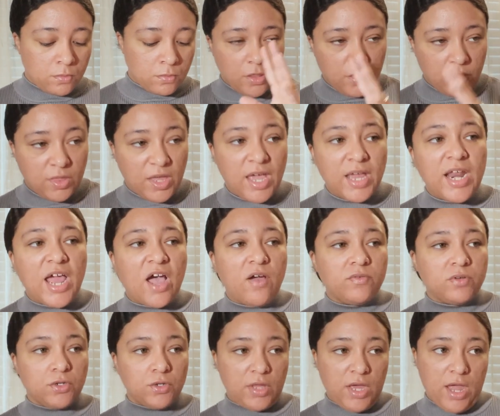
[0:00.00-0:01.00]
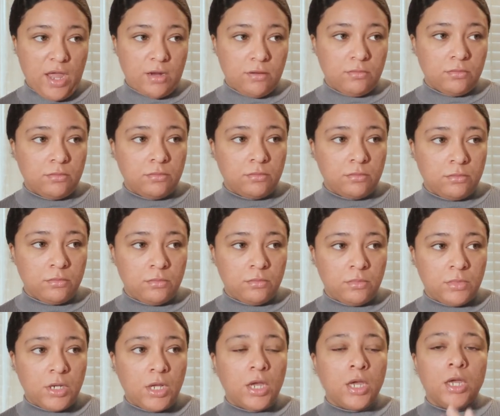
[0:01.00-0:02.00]
Then after that,
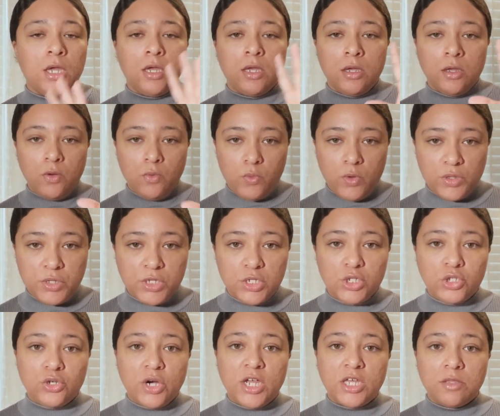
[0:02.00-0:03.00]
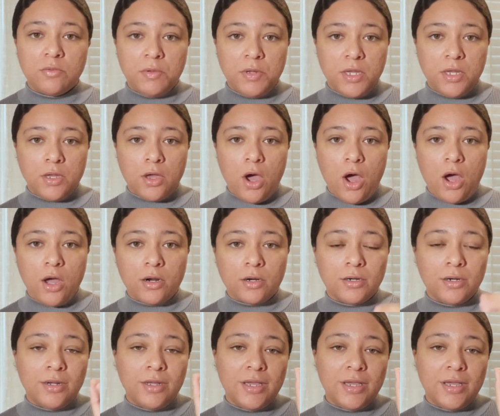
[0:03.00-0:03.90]
with his strength being gone,